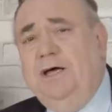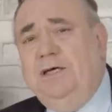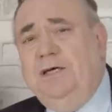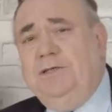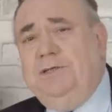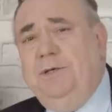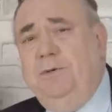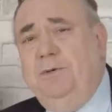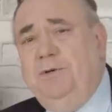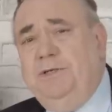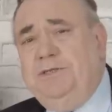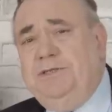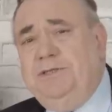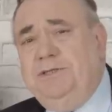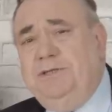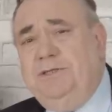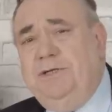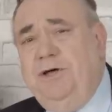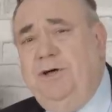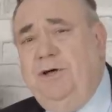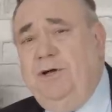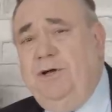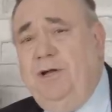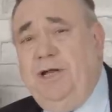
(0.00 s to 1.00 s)
She was
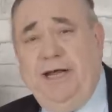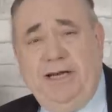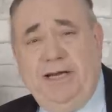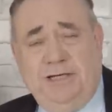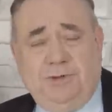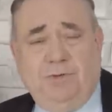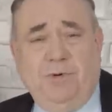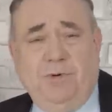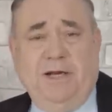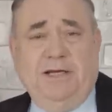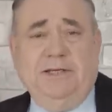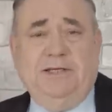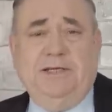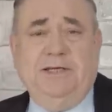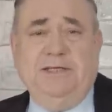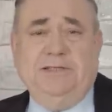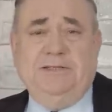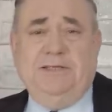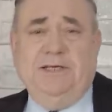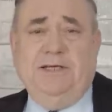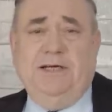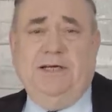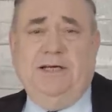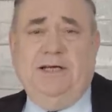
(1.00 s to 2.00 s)
in her late
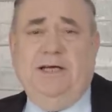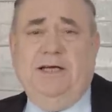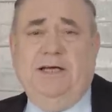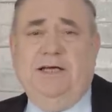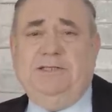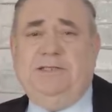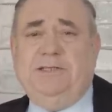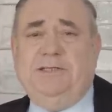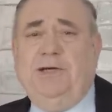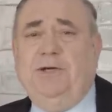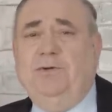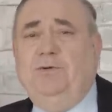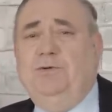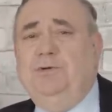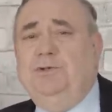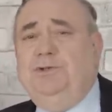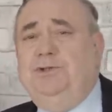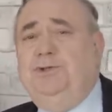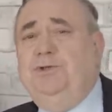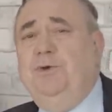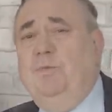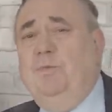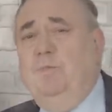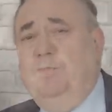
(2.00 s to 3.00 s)
20s and a
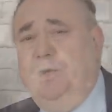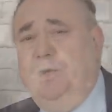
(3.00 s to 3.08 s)
skilled jute